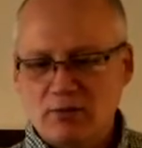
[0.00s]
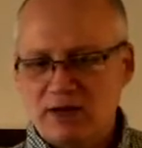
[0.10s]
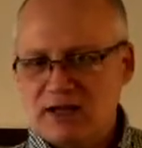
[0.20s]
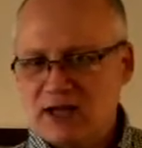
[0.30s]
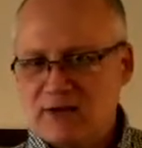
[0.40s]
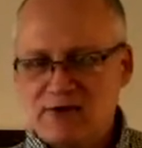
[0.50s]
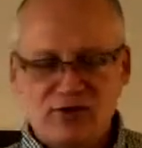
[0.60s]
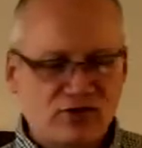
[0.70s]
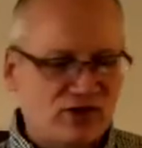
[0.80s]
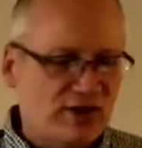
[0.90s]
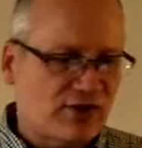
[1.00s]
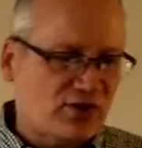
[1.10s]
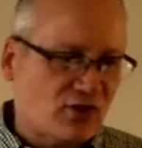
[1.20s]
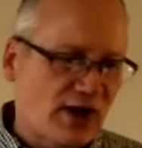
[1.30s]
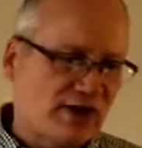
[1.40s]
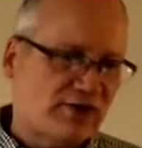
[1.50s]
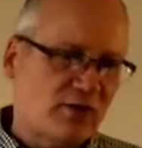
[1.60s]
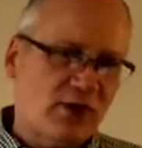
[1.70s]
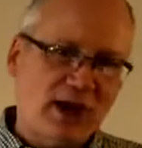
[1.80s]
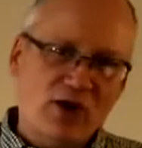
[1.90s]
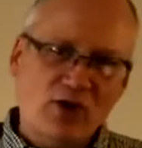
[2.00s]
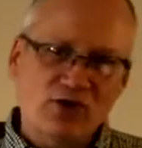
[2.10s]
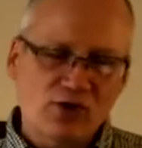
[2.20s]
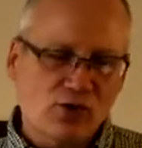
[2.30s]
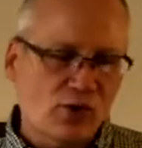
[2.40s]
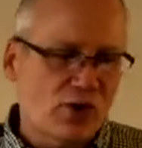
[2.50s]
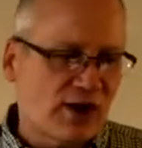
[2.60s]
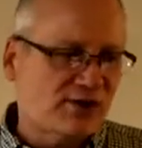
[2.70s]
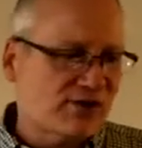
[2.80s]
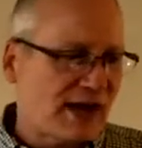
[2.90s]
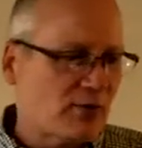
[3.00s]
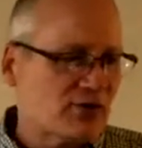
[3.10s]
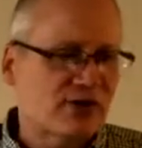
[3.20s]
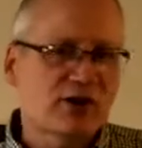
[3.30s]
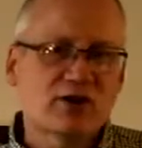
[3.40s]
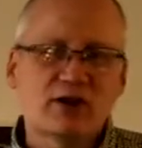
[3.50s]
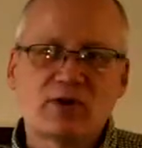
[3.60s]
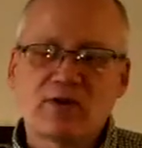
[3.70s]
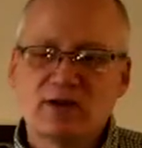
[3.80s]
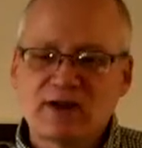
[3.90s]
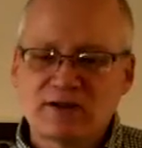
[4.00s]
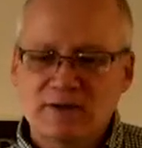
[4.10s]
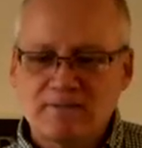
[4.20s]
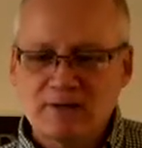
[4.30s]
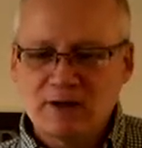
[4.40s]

being given to Jesus Christ and, and also established here in Revelation.